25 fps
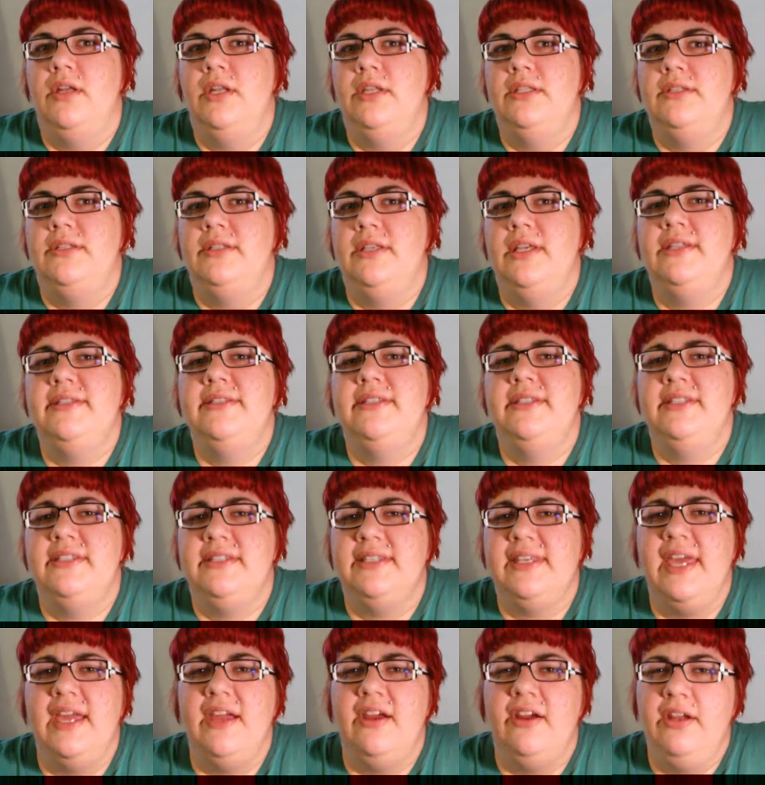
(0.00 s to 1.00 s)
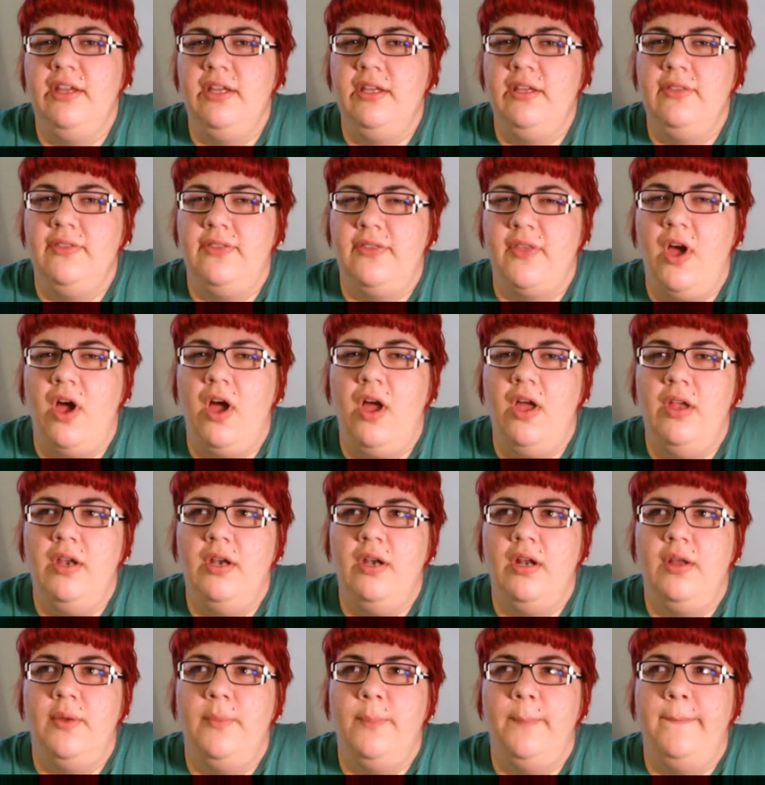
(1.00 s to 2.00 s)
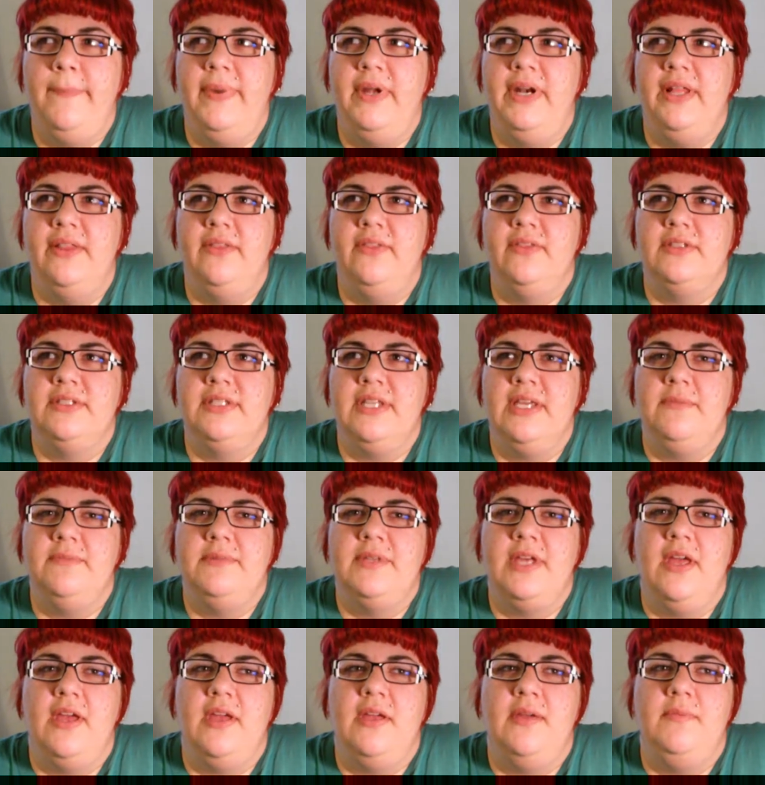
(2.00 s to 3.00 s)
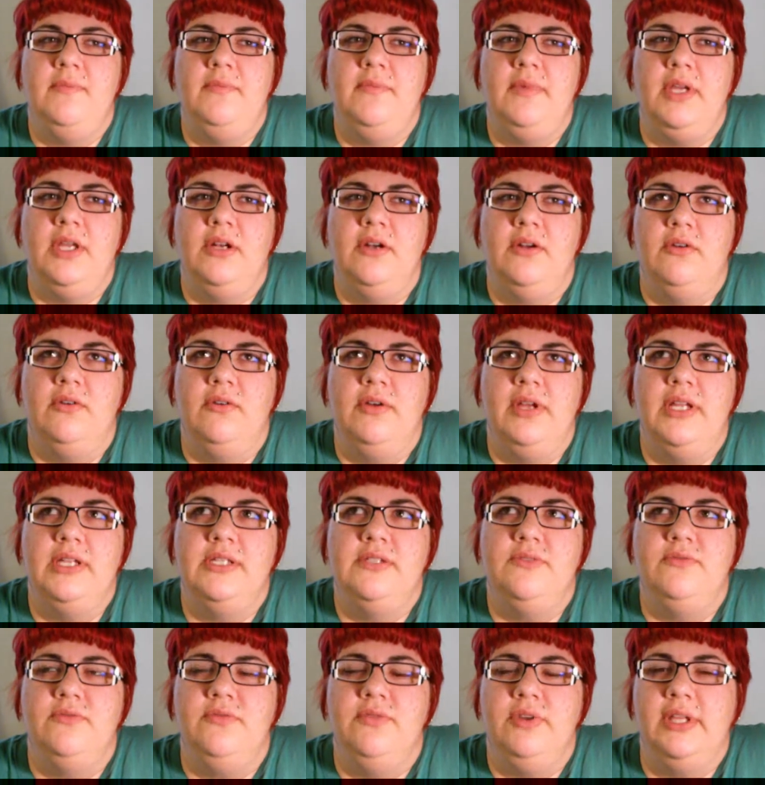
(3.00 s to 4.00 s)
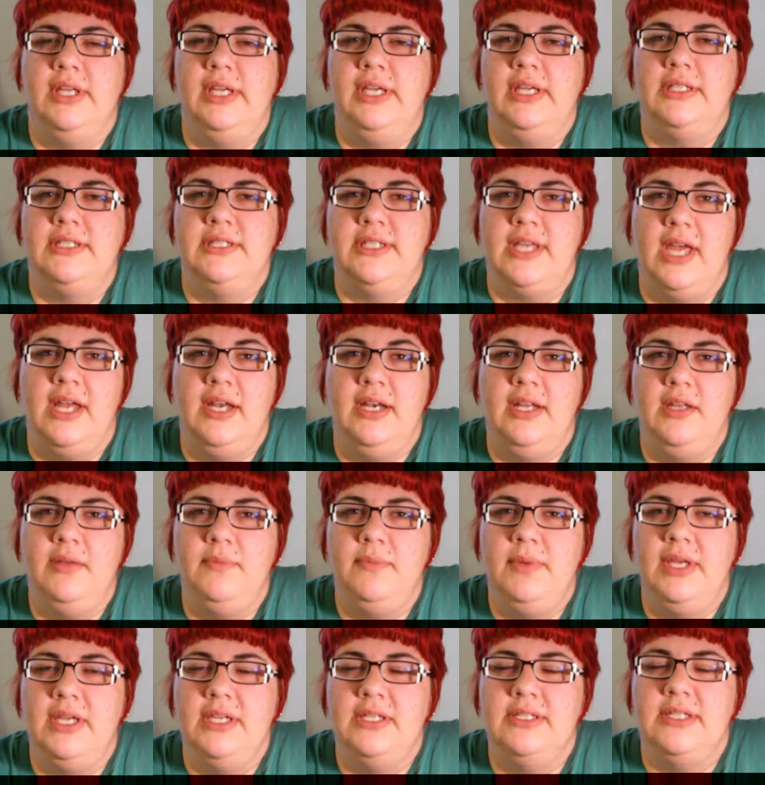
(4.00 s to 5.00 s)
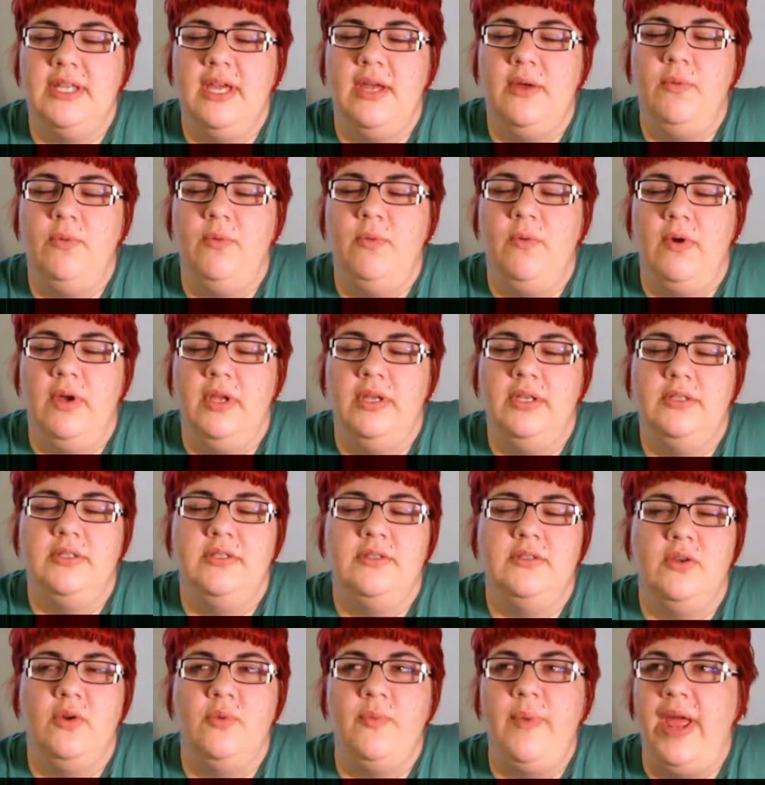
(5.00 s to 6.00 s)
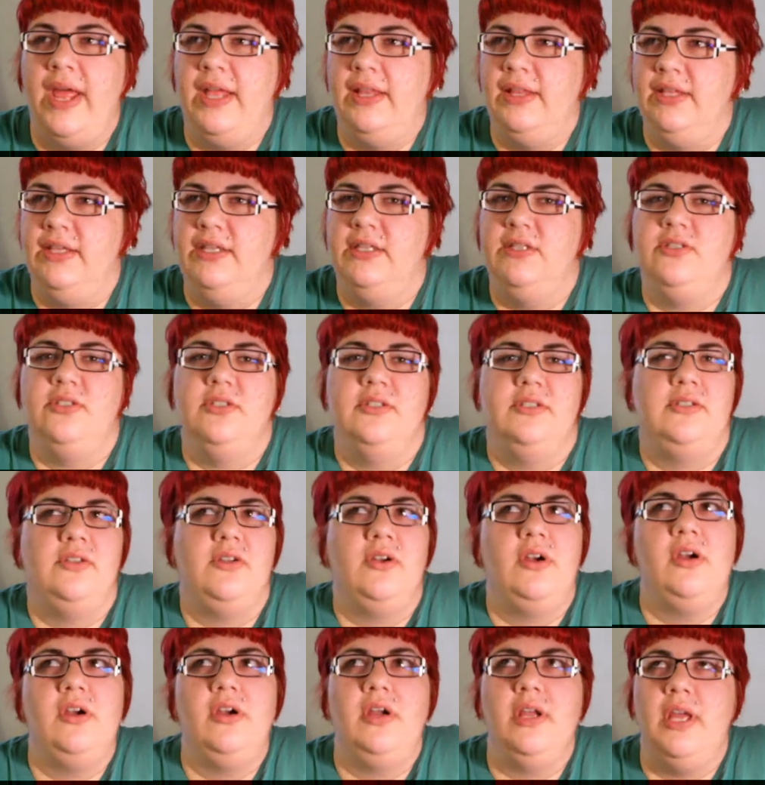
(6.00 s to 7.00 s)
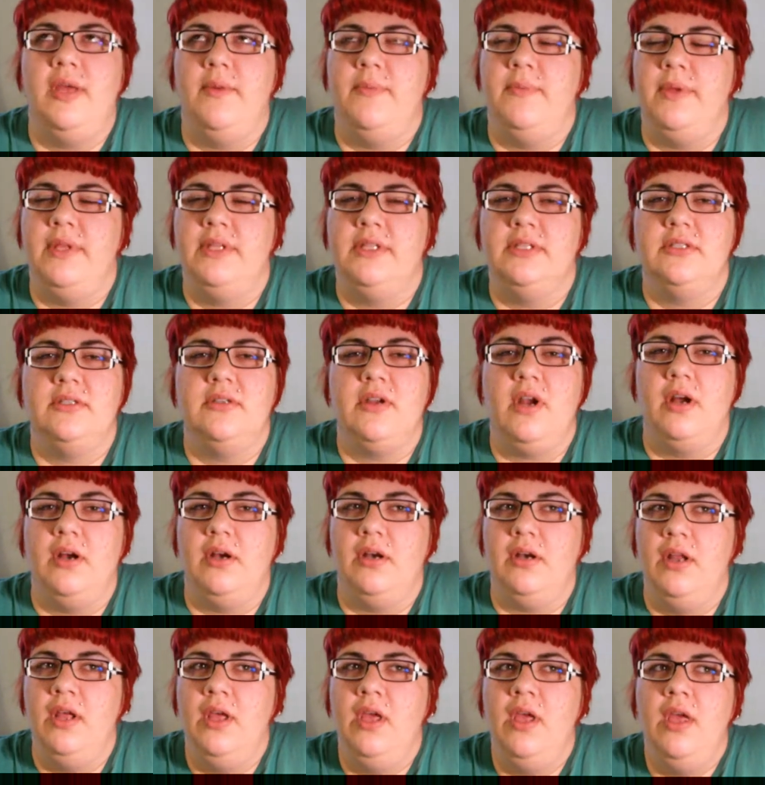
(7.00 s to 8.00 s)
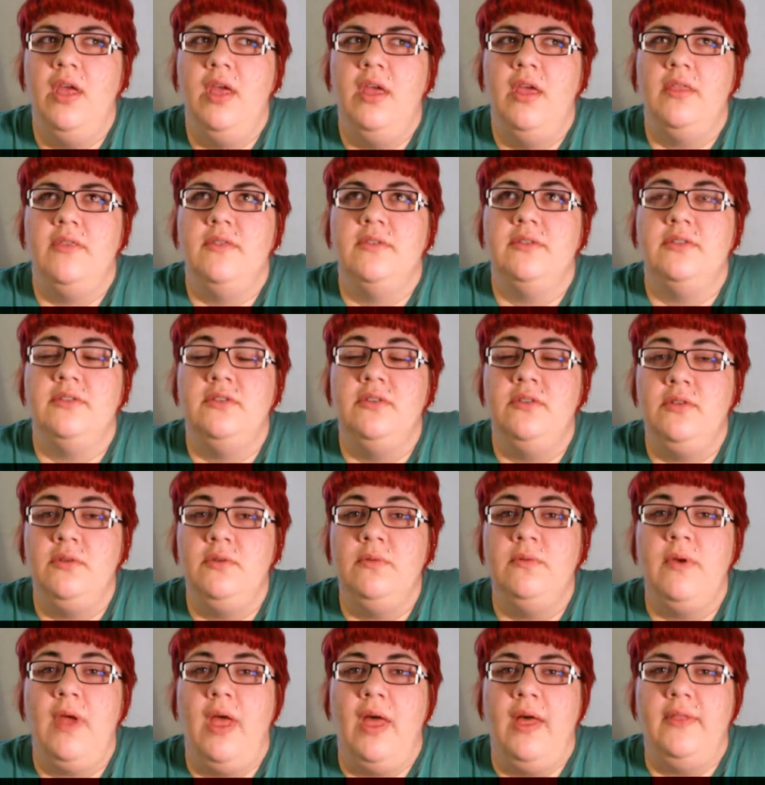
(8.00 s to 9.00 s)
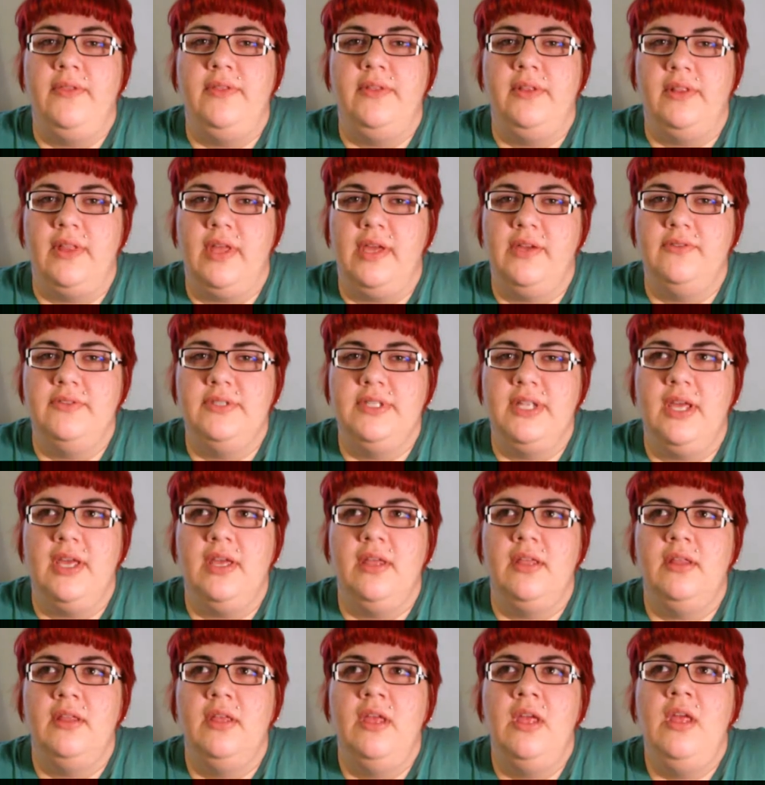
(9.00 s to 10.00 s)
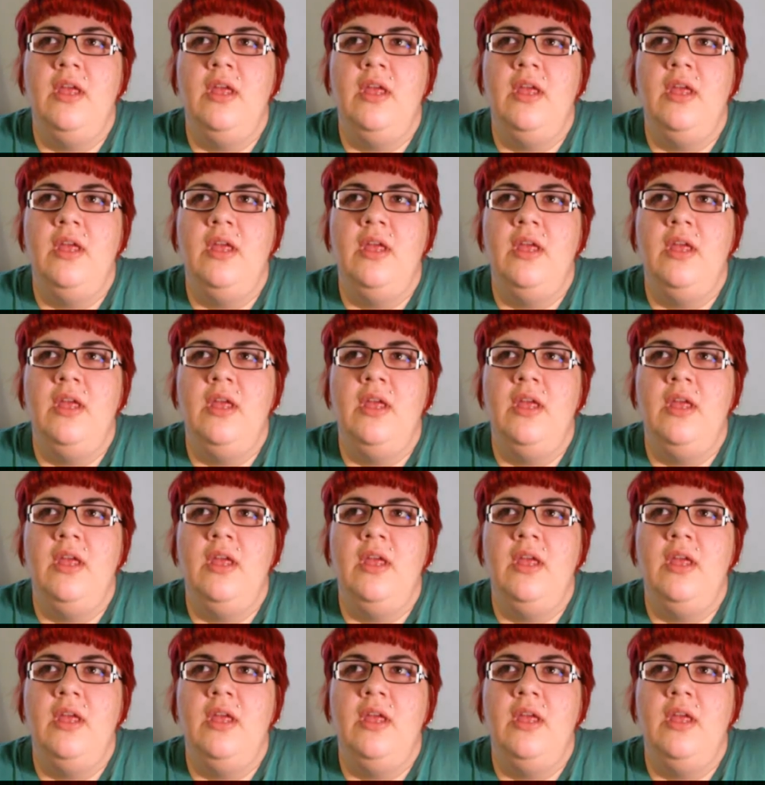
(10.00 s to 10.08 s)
it's, it's scary thought, but at the same time, you know, it's really exciting because I want so badly just to hurry up and start this new healthy lifestyle.